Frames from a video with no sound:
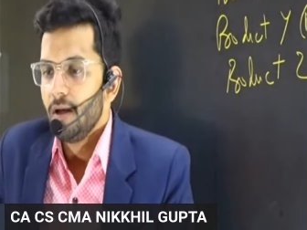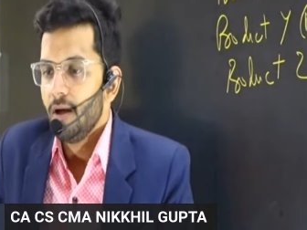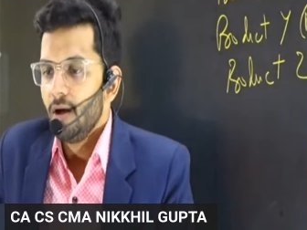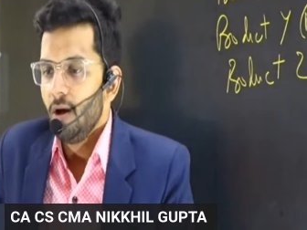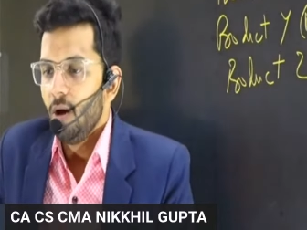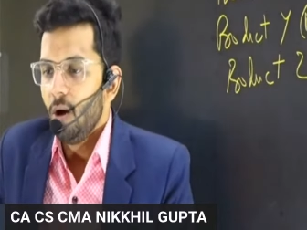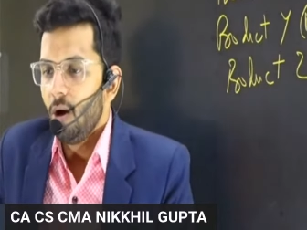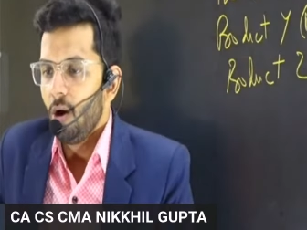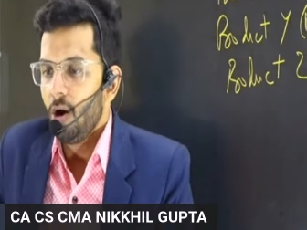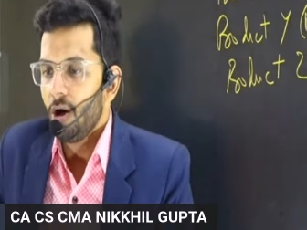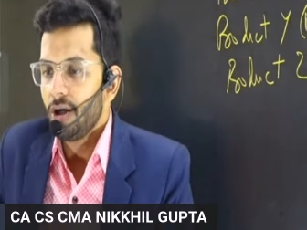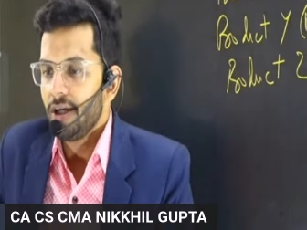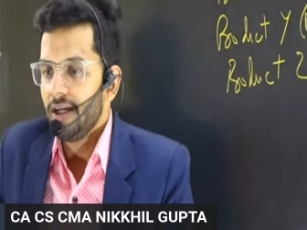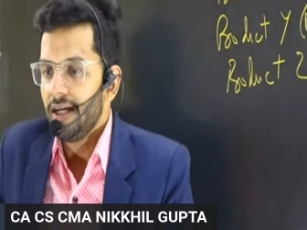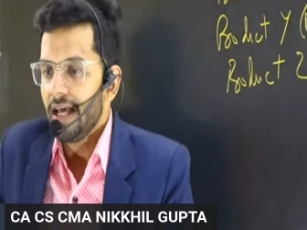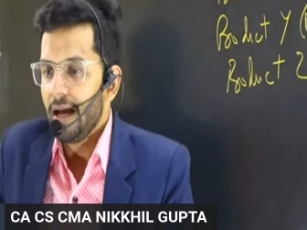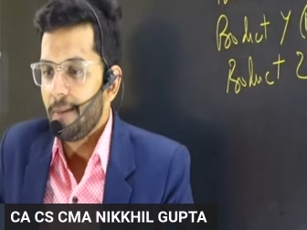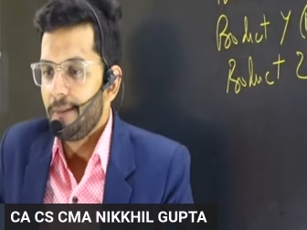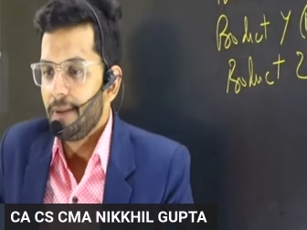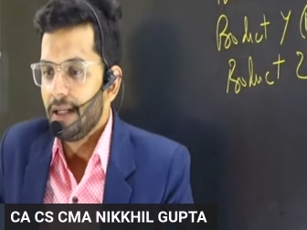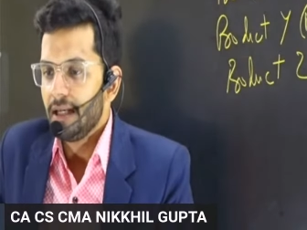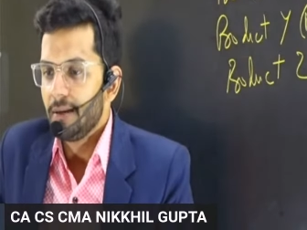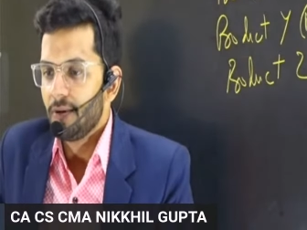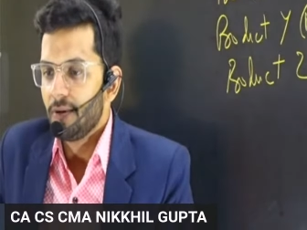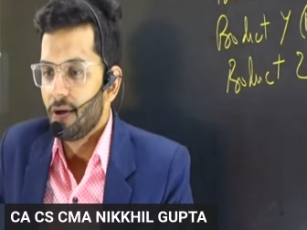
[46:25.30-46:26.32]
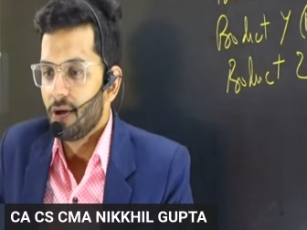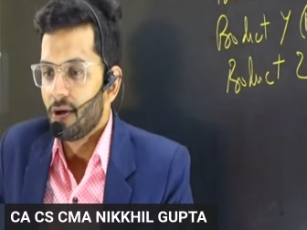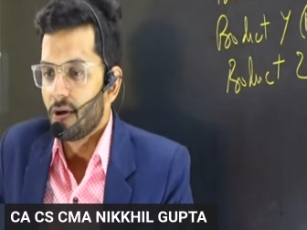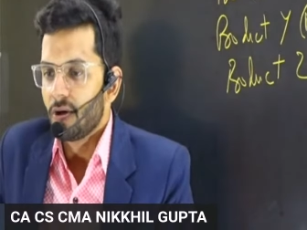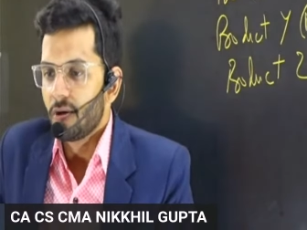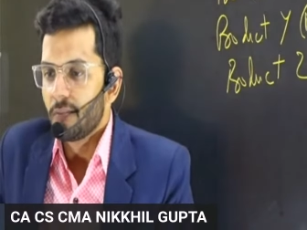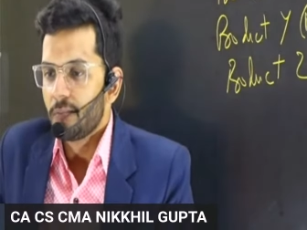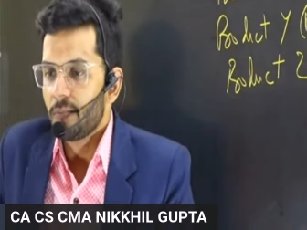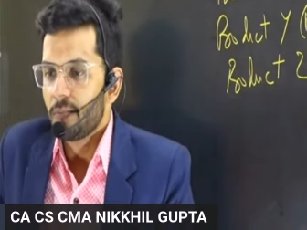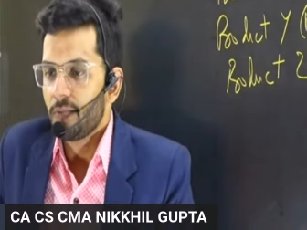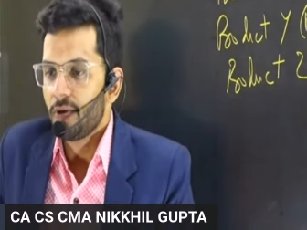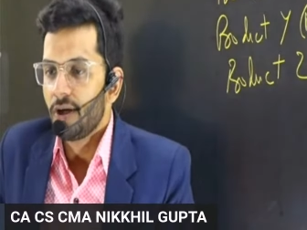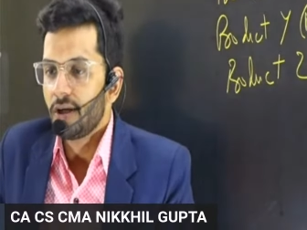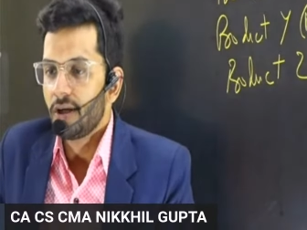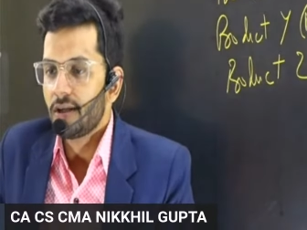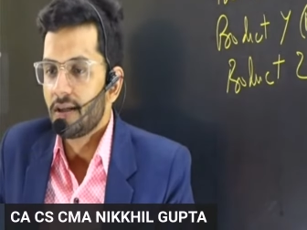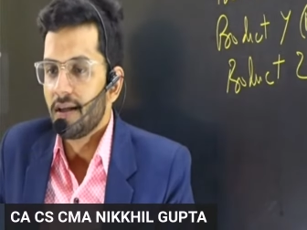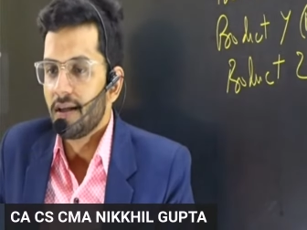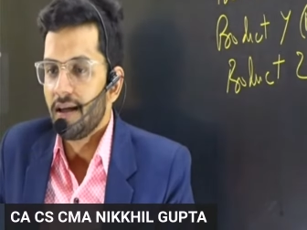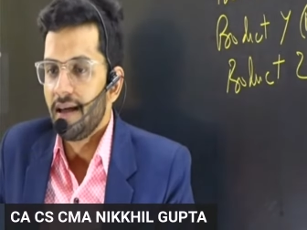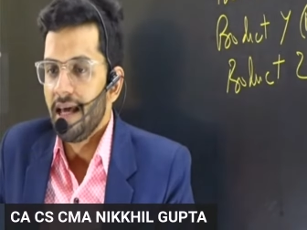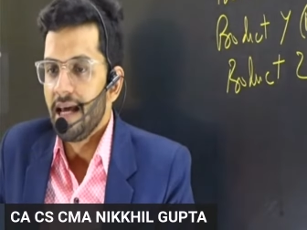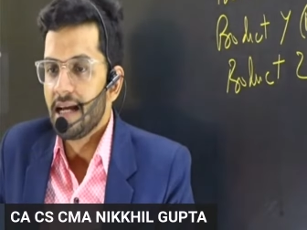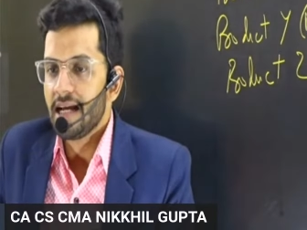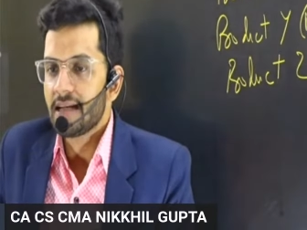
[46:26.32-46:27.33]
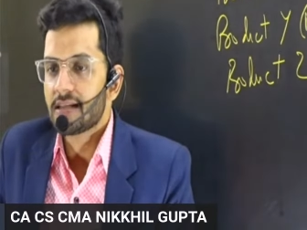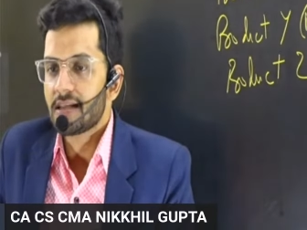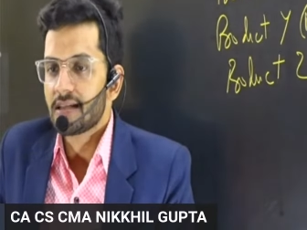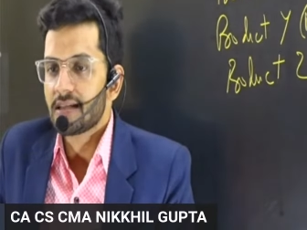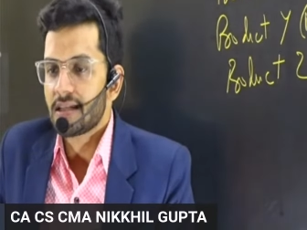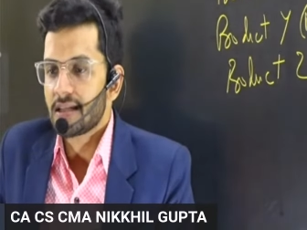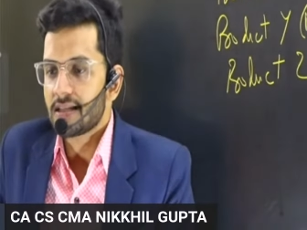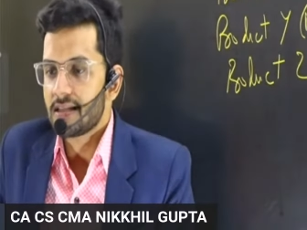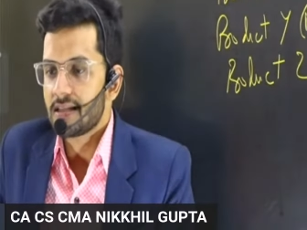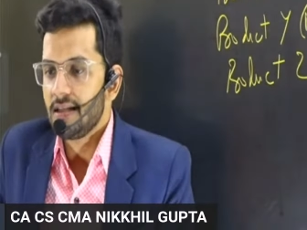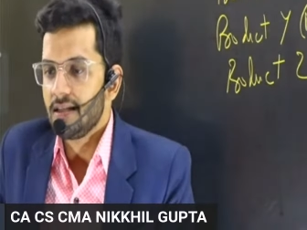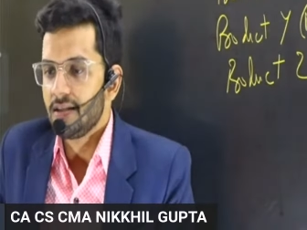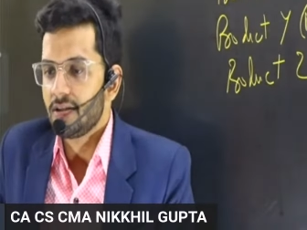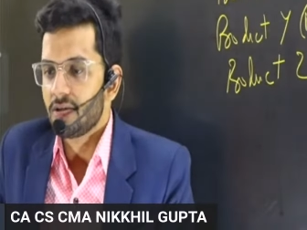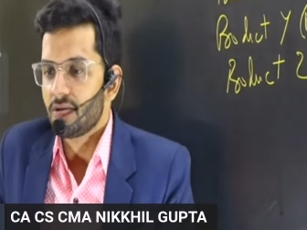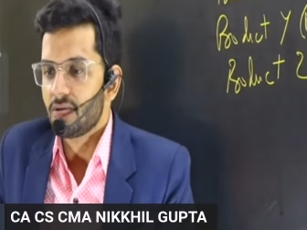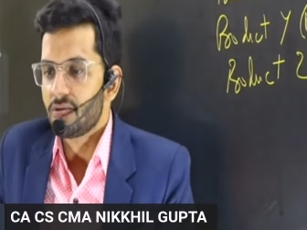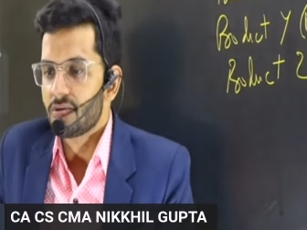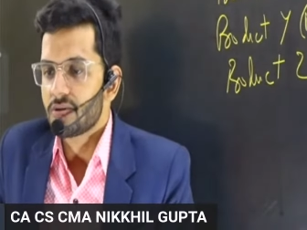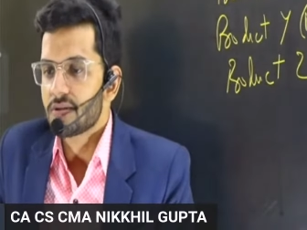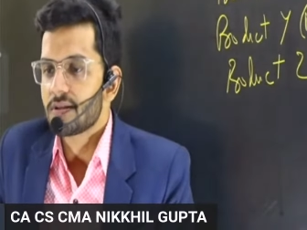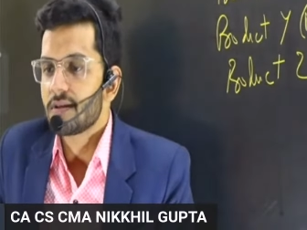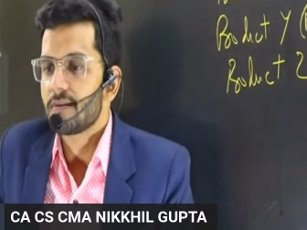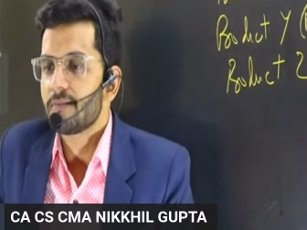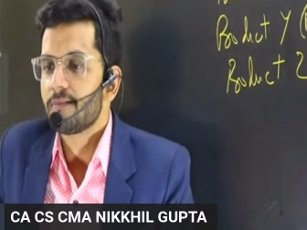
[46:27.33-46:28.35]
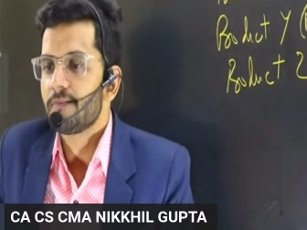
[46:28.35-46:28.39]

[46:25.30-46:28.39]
Audit applicable or not? Product X 16 crores.